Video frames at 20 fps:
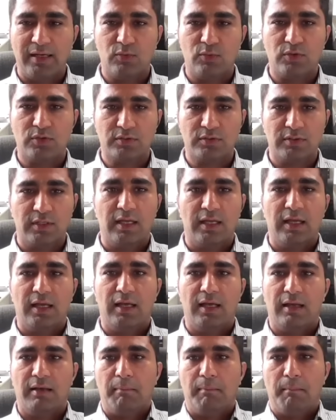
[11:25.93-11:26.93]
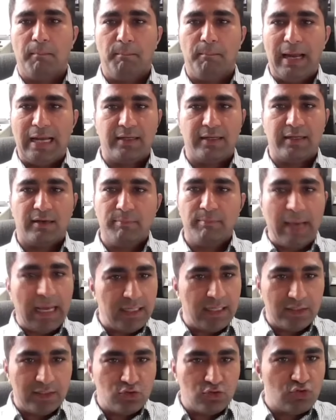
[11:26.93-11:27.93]
it was better
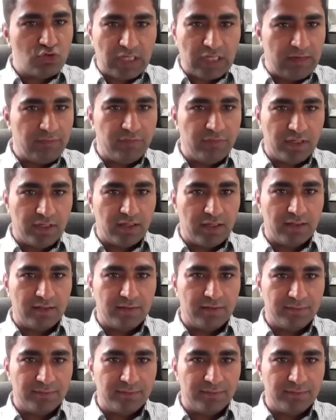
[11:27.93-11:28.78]
managed traffic